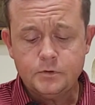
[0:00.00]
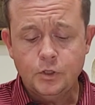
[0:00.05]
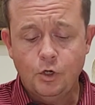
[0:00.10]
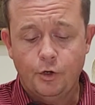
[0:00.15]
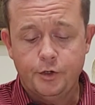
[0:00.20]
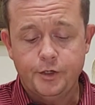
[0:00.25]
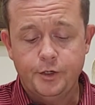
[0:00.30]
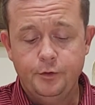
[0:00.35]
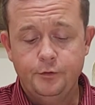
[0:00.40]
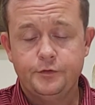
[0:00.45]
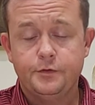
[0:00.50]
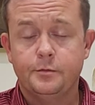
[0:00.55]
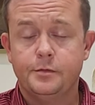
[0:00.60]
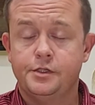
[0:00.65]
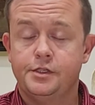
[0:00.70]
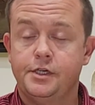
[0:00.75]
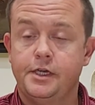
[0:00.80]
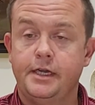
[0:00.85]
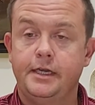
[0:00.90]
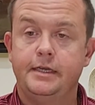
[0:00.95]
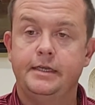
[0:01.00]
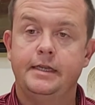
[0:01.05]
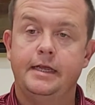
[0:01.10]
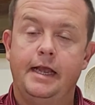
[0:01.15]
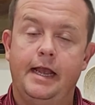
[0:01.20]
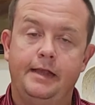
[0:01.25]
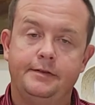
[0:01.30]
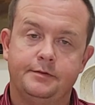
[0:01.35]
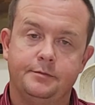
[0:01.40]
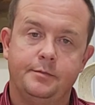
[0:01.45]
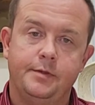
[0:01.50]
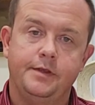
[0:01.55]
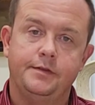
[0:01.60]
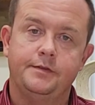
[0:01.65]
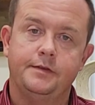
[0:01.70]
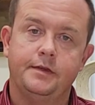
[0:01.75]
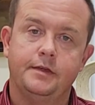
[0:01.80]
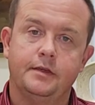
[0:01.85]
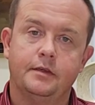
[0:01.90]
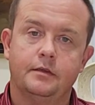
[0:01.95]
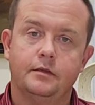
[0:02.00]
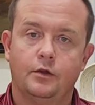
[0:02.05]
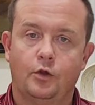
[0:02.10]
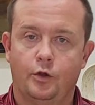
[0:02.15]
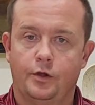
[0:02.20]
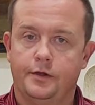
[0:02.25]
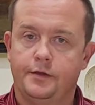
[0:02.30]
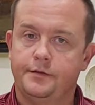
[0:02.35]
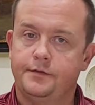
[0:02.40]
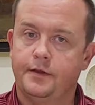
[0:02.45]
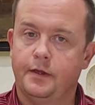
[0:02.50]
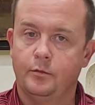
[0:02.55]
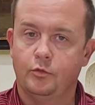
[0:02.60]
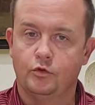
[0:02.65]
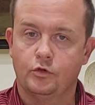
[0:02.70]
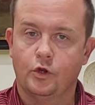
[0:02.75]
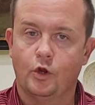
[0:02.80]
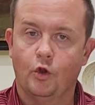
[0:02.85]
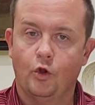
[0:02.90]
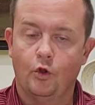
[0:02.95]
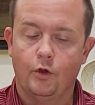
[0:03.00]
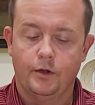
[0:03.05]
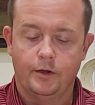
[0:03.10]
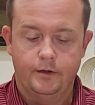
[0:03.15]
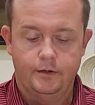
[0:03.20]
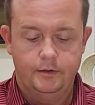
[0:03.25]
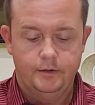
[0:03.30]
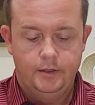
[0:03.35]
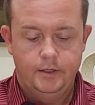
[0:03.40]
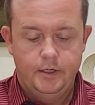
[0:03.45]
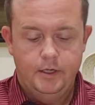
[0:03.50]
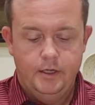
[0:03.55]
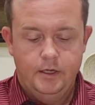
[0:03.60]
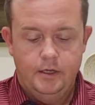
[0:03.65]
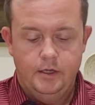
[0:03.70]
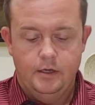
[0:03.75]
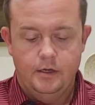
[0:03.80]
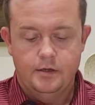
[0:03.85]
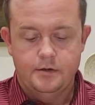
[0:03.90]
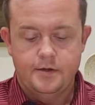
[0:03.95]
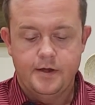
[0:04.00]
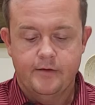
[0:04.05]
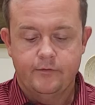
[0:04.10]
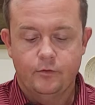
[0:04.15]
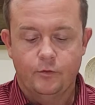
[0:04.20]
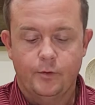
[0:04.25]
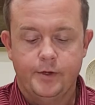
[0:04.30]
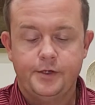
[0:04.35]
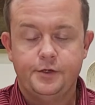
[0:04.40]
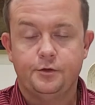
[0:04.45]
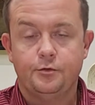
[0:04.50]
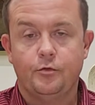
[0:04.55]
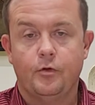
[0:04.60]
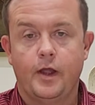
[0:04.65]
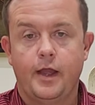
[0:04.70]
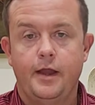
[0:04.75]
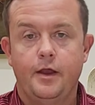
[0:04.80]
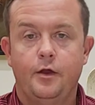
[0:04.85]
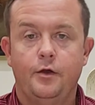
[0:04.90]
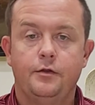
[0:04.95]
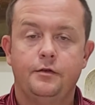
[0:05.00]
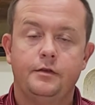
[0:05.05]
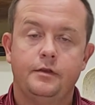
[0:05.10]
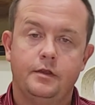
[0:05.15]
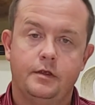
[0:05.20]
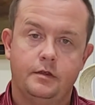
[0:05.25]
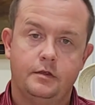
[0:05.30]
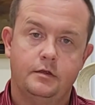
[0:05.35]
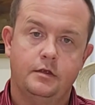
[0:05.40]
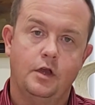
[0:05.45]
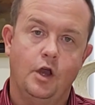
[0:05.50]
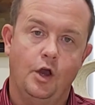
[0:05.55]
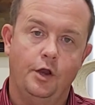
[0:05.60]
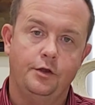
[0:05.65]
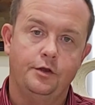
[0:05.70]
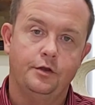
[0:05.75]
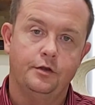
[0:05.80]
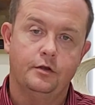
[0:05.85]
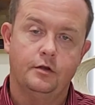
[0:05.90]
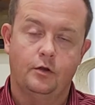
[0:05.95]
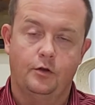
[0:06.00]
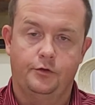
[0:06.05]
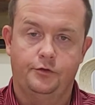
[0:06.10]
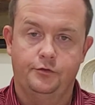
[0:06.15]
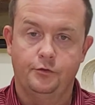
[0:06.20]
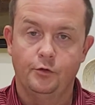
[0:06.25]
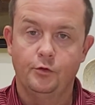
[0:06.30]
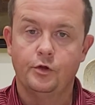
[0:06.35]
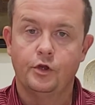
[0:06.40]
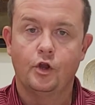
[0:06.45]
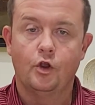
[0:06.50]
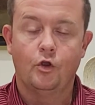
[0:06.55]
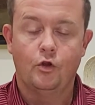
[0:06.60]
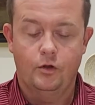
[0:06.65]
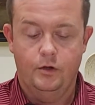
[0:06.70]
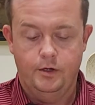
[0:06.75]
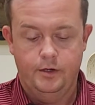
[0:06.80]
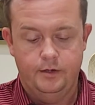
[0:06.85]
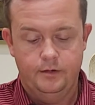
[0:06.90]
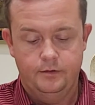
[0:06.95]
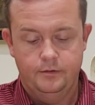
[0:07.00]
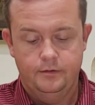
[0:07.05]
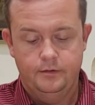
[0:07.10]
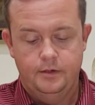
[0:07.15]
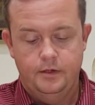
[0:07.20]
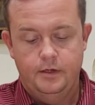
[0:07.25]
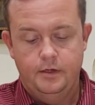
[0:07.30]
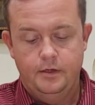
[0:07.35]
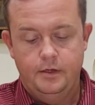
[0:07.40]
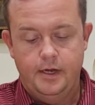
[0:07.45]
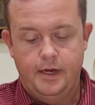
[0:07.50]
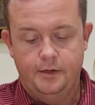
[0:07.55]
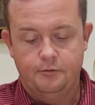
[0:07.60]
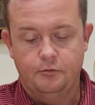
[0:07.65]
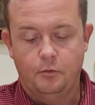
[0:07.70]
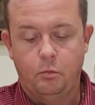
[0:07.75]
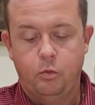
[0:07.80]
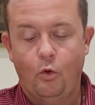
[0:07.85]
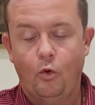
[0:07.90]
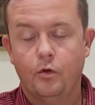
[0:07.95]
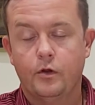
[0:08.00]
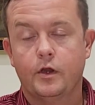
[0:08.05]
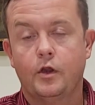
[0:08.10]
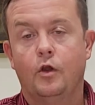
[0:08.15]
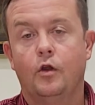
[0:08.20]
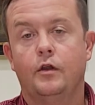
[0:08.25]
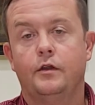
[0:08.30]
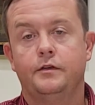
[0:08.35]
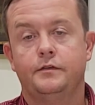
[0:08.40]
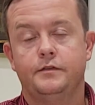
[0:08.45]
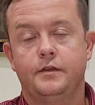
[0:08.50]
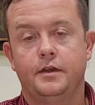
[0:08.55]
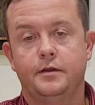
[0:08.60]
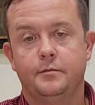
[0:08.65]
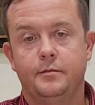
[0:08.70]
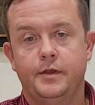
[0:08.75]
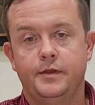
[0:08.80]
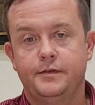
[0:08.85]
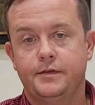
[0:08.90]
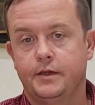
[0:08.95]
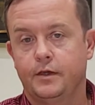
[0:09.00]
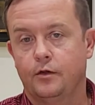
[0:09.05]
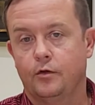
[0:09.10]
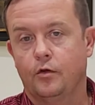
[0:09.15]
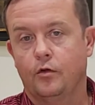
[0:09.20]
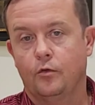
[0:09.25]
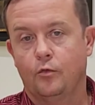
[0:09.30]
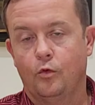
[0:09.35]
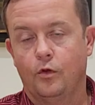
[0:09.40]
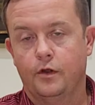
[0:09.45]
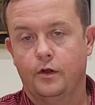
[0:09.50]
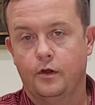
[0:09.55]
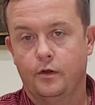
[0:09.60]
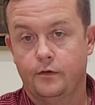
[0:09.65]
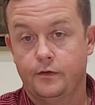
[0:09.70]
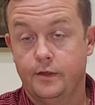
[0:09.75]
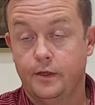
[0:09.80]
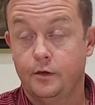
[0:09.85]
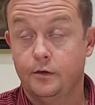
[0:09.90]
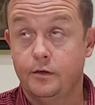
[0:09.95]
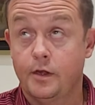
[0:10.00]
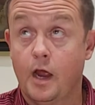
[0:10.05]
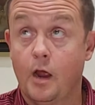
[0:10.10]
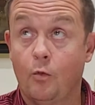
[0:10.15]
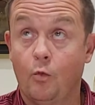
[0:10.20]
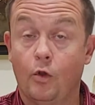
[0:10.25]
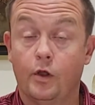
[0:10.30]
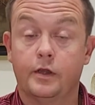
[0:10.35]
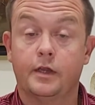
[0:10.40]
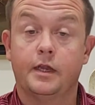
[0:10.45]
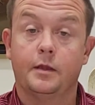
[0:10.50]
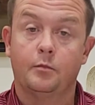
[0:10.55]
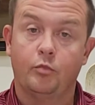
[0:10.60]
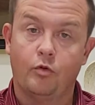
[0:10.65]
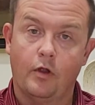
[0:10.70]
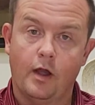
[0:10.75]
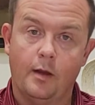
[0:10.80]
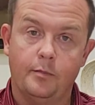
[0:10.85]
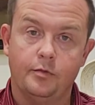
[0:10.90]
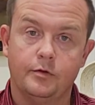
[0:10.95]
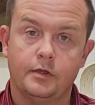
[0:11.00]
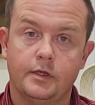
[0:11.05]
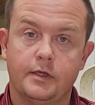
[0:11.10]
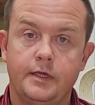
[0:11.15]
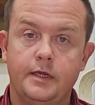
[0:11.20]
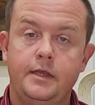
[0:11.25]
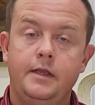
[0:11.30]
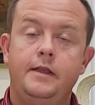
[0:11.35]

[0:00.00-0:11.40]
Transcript: or use a machine that has a missing or a disabled guard. Never reach around, under, or through a guard, and report guards that are missing or that are not working properly.